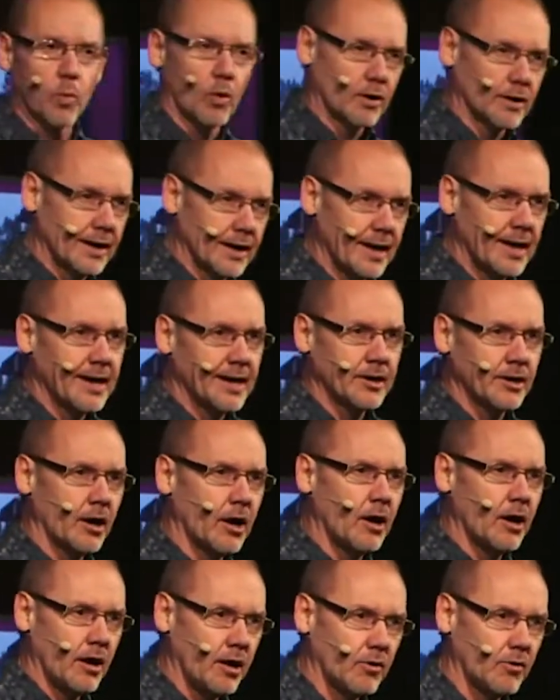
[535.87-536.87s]
one leg and
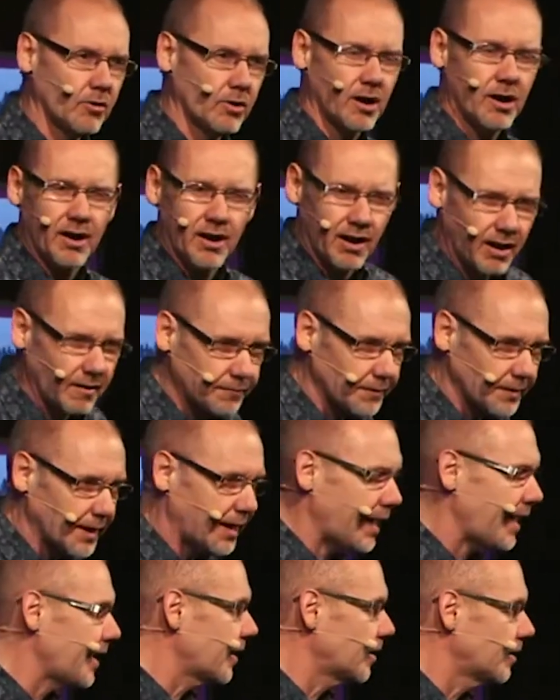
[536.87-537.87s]
half a
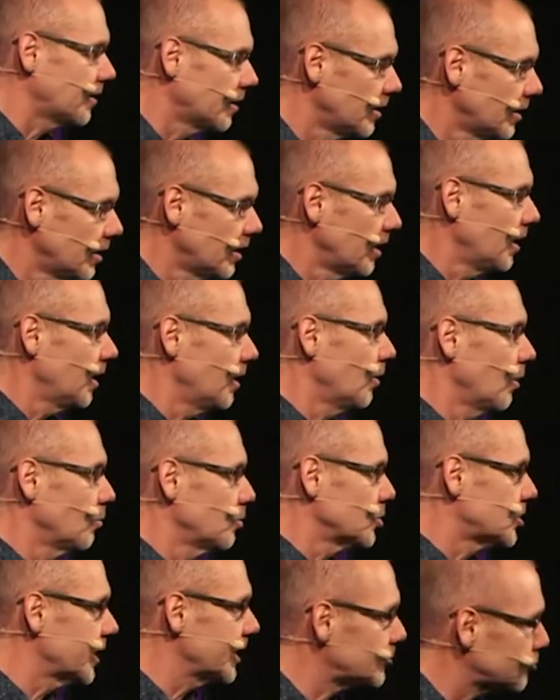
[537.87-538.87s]
leg and
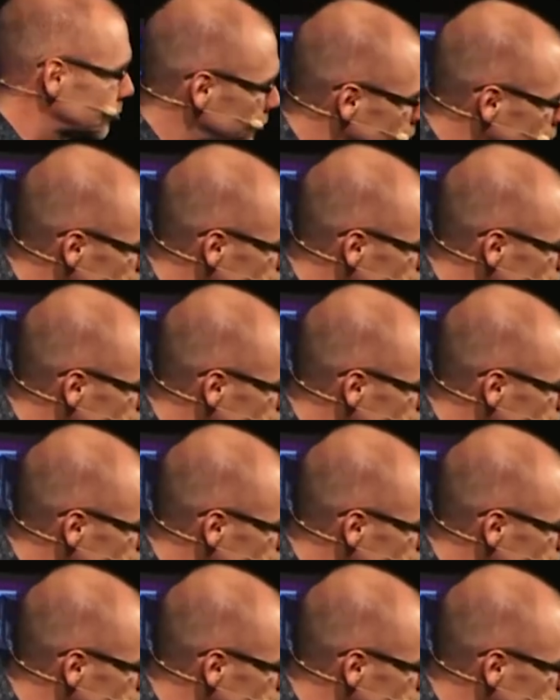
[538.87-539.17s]
was literally